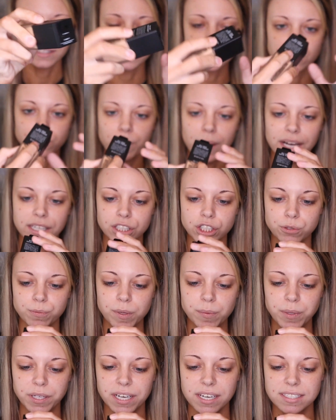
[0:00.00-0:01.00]
that this matches
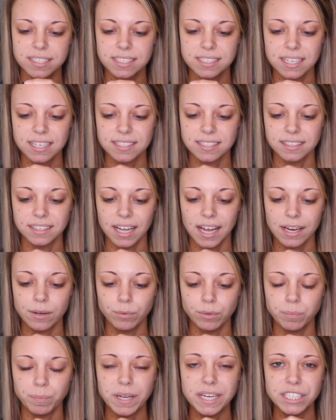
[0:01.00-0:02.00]
me because it says
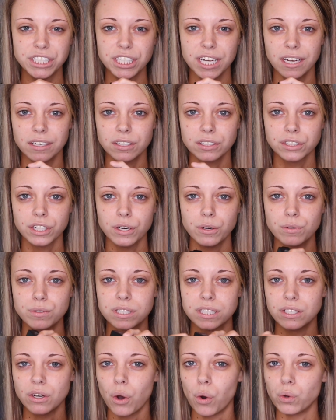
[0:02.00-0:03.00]
light with peachy
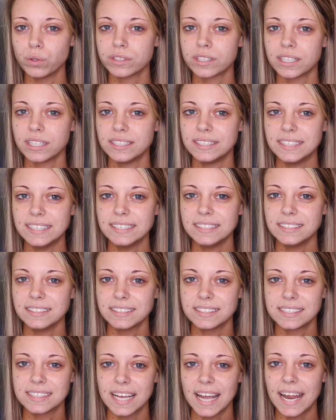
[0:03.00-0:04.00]
undertones, and Ulta
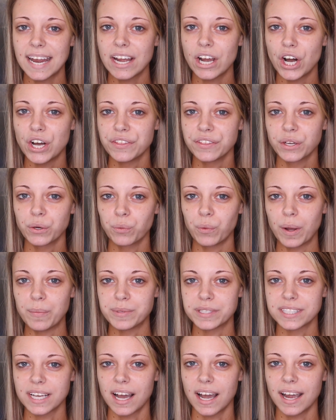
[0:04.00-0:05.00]
didn't say on their
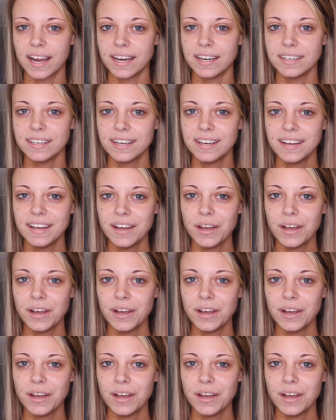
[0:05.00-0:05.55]
website